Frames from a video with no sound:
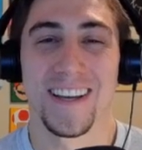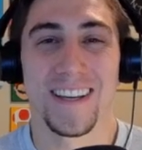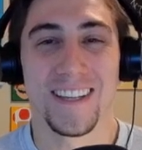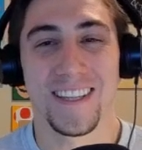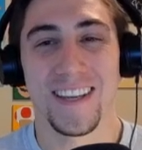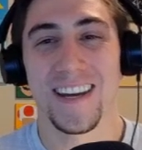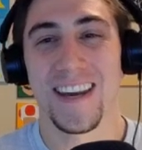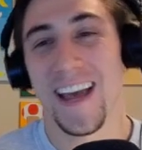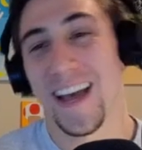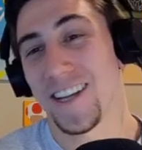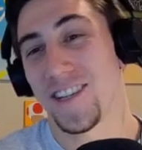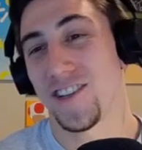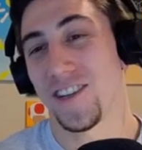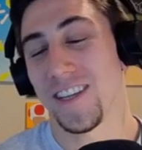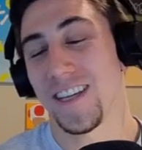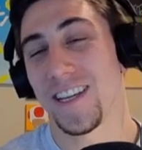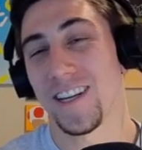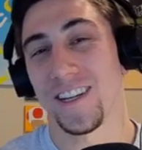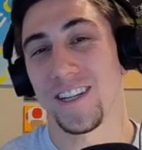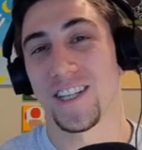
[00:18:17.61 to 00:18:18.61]
So
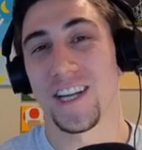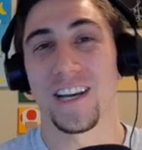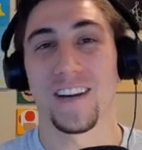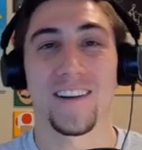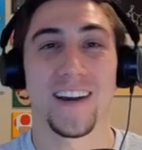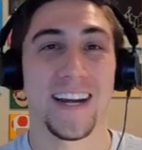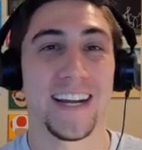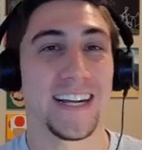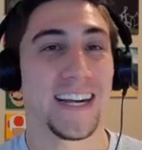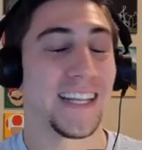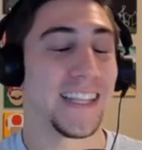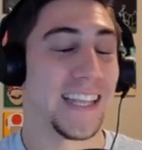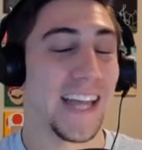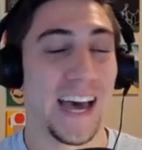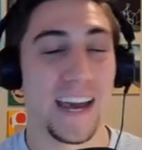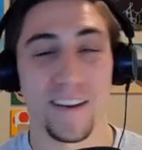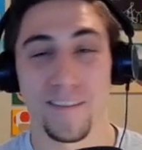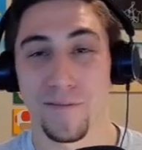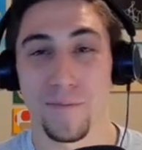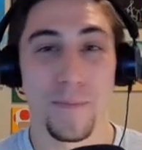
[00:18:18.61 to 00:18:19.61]
naturally, you're generating a
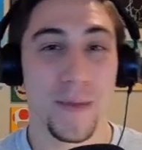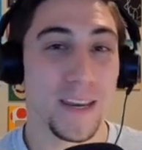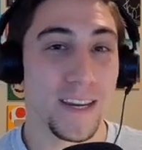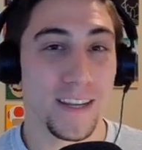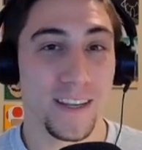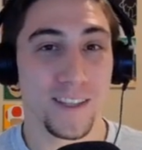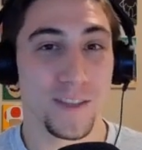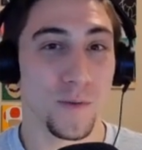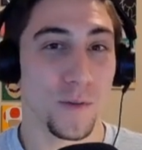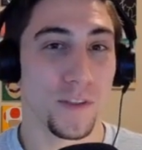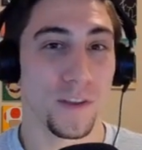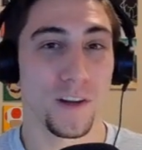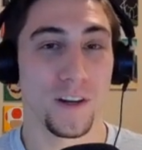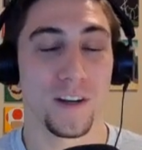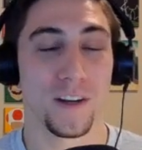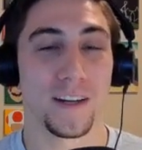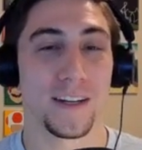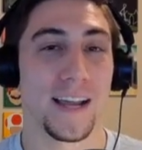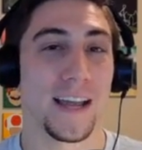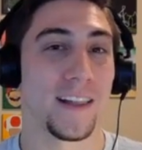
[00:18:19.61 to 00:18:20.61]
lot of minions with
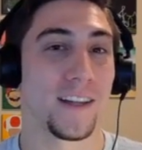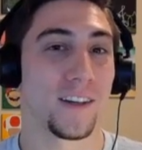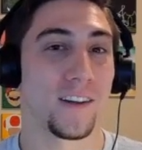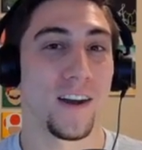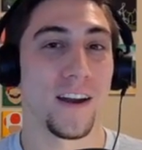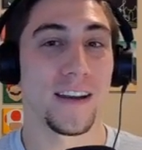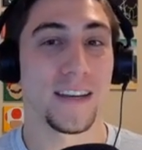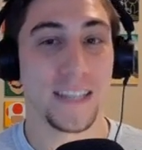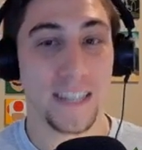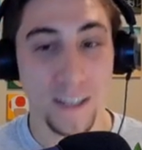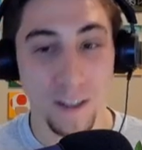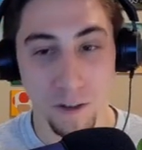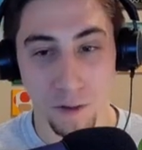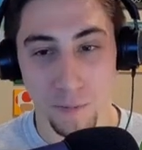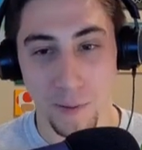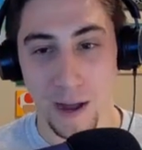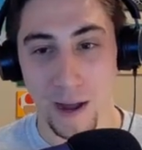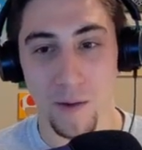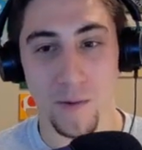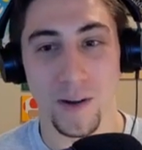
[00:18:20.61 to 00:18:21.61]
your Galakrond hero
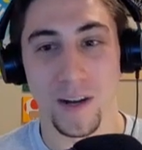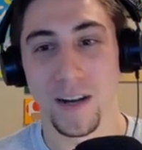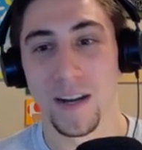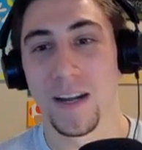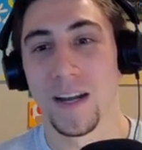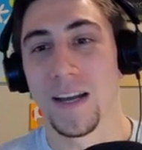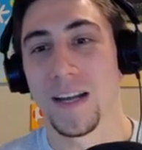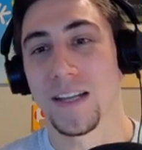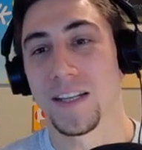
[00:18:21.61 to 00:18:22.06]
power.